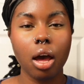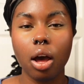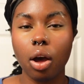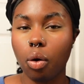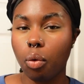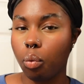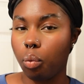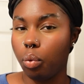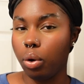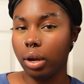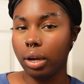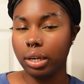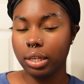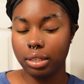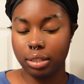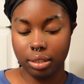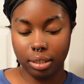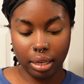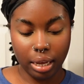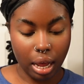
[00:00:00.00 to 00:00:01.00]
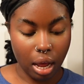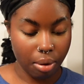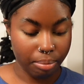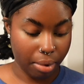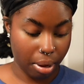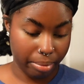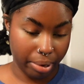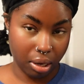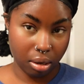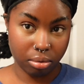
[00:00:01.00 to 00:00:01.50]
We're going to see how
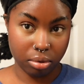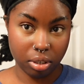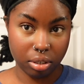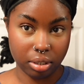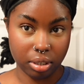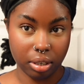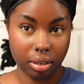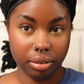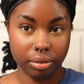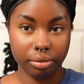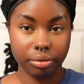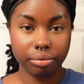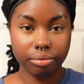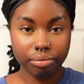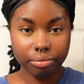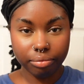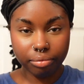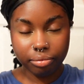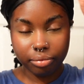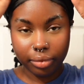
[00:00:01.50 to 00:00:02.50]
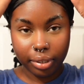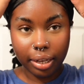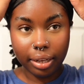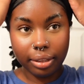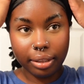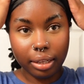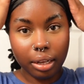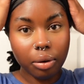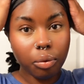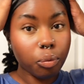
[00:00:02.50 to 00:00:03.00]
my makeup turns out,
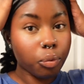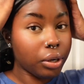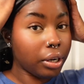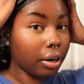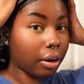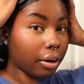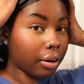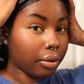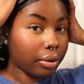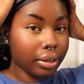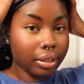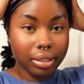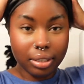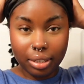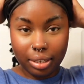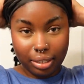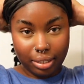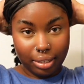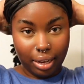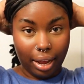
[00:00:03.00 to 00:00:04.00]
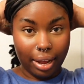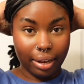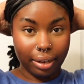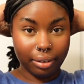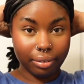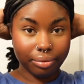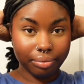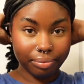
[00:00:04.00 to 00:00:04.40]
and then we are going to decide.